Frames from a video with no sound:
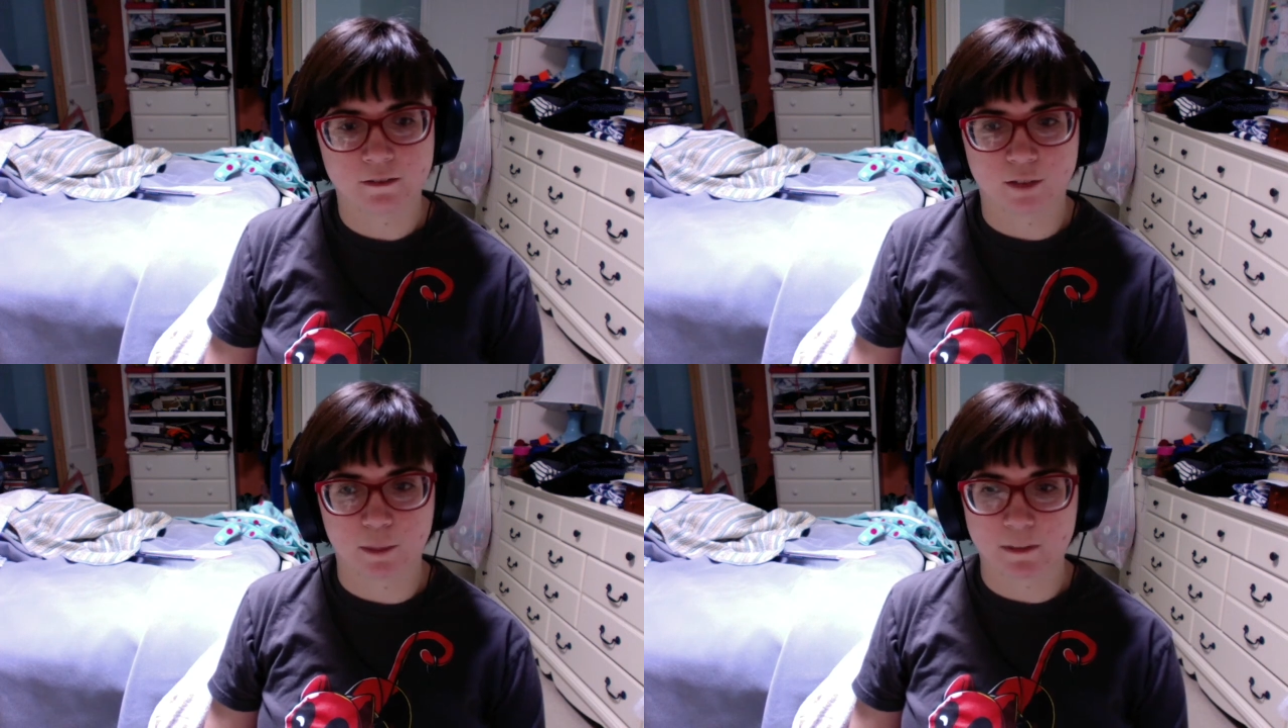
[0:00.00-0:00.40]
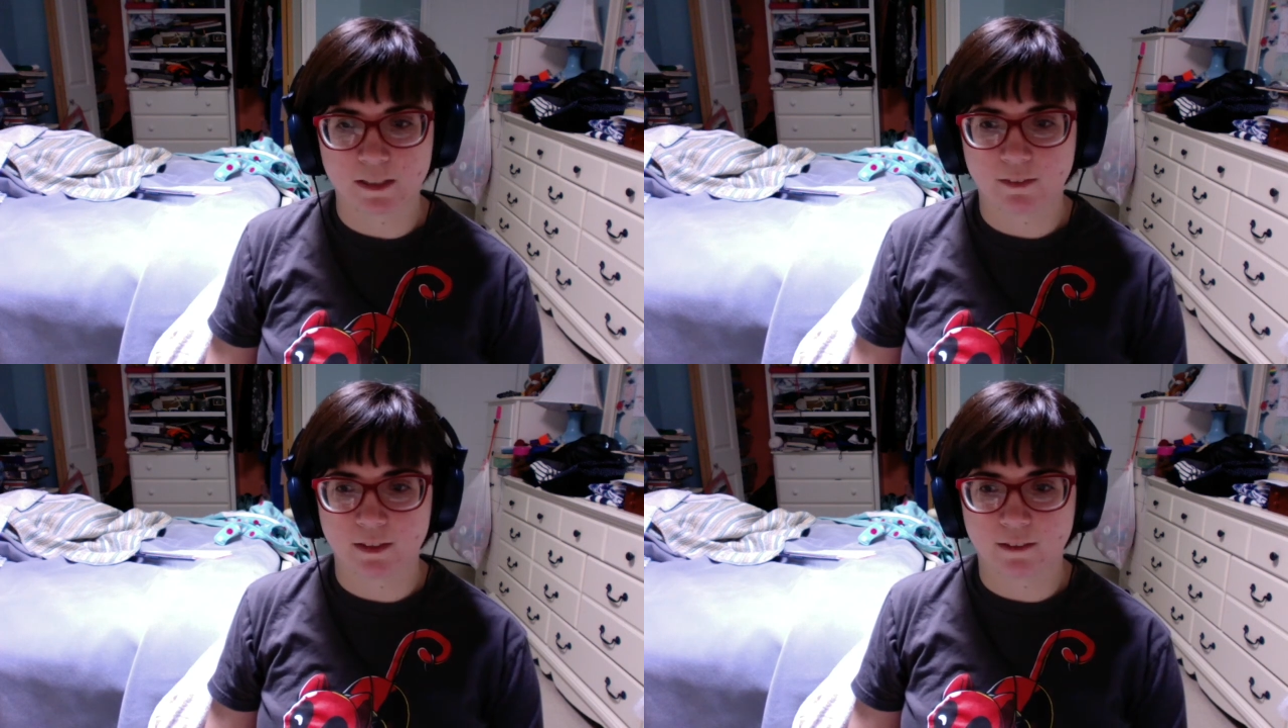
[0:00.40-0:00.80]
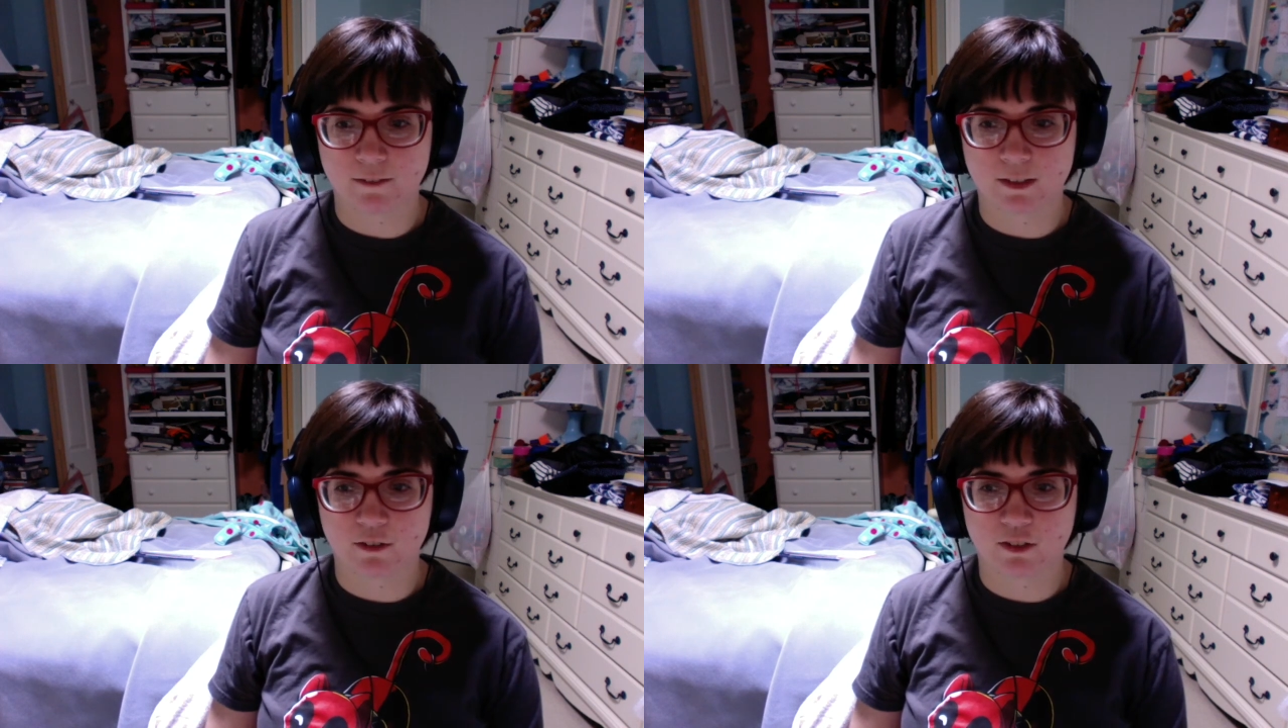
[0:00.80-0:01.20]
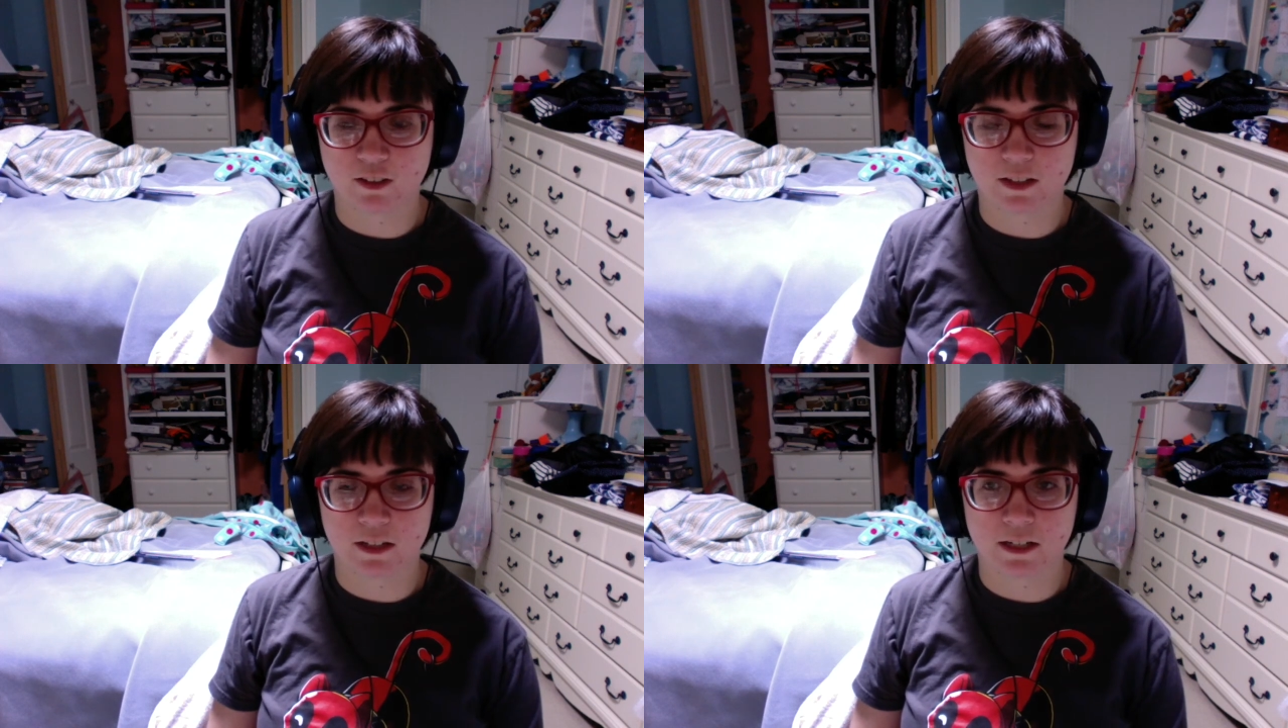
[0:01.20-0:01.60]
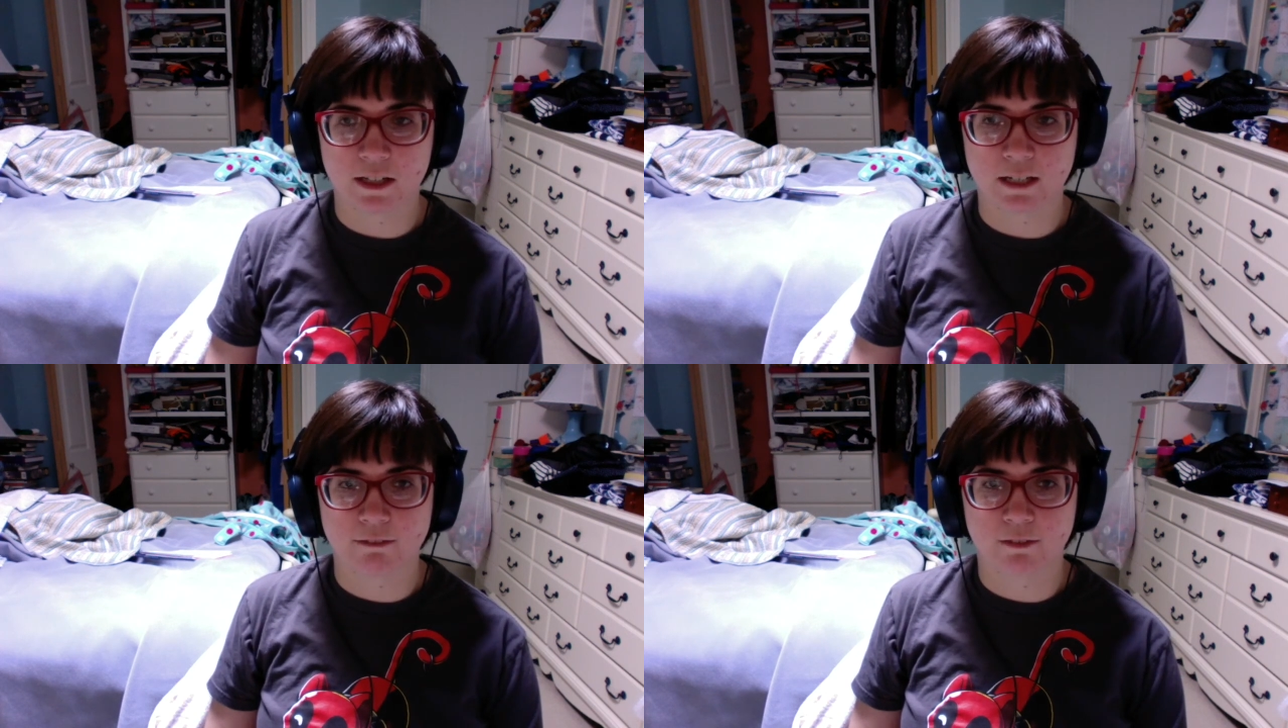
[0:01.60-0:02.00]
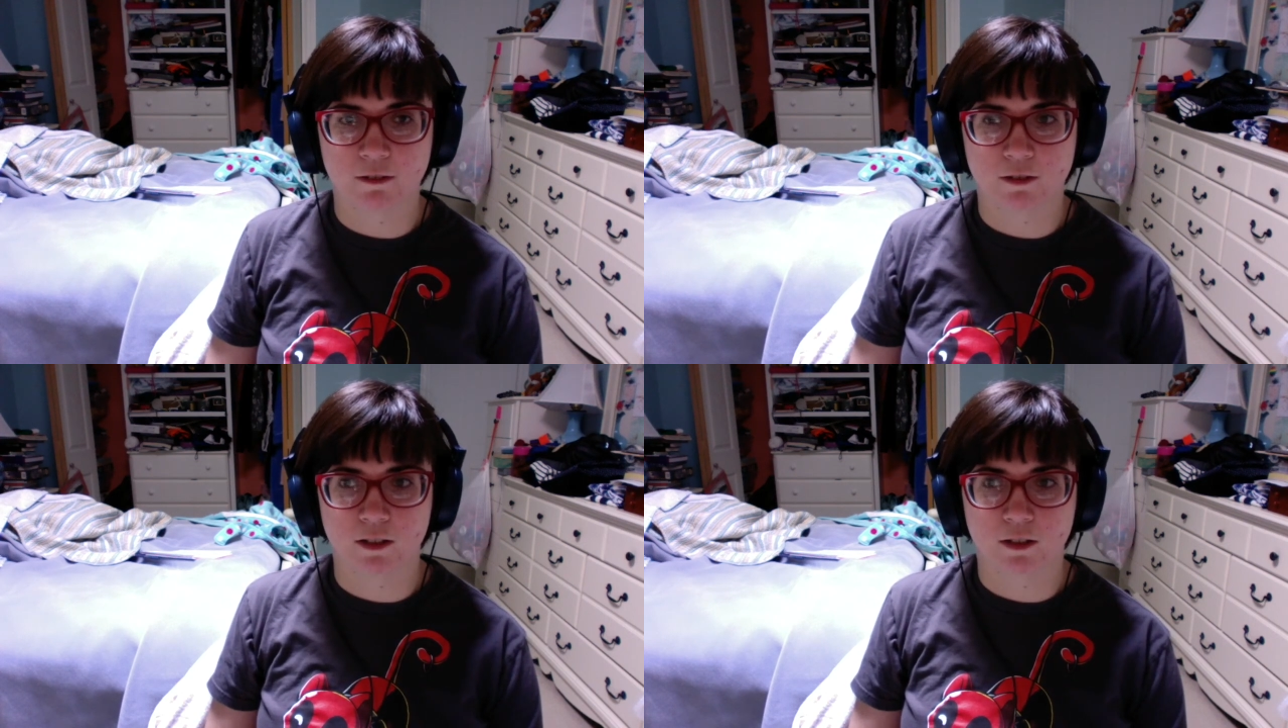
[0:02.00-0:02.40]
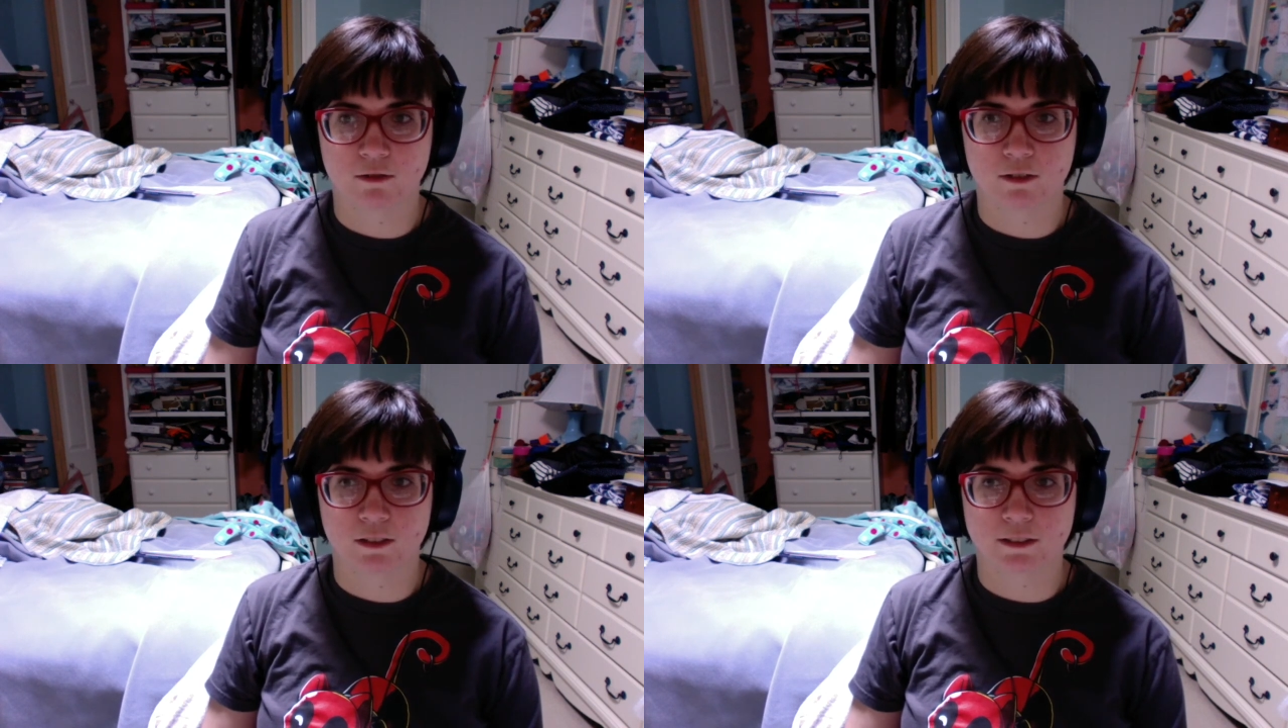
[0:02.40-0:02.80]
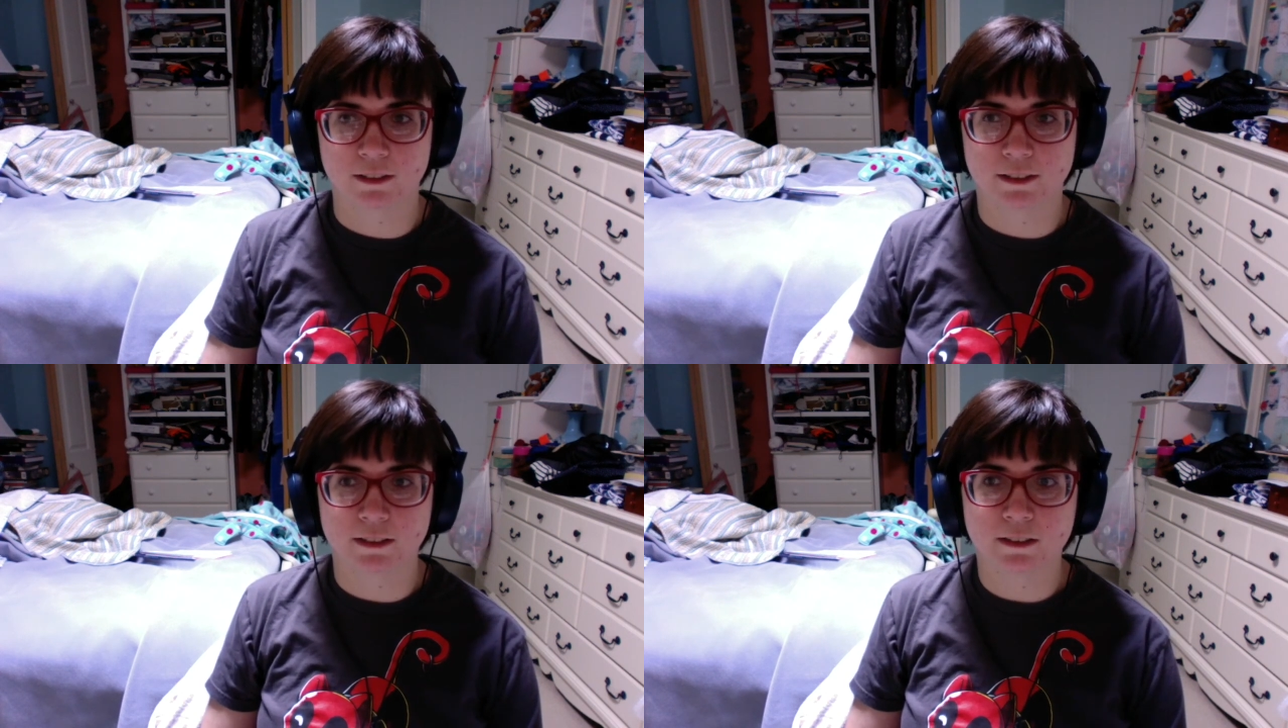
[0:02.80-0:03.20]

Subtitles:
where I believe it involves AI, if I recall correctly.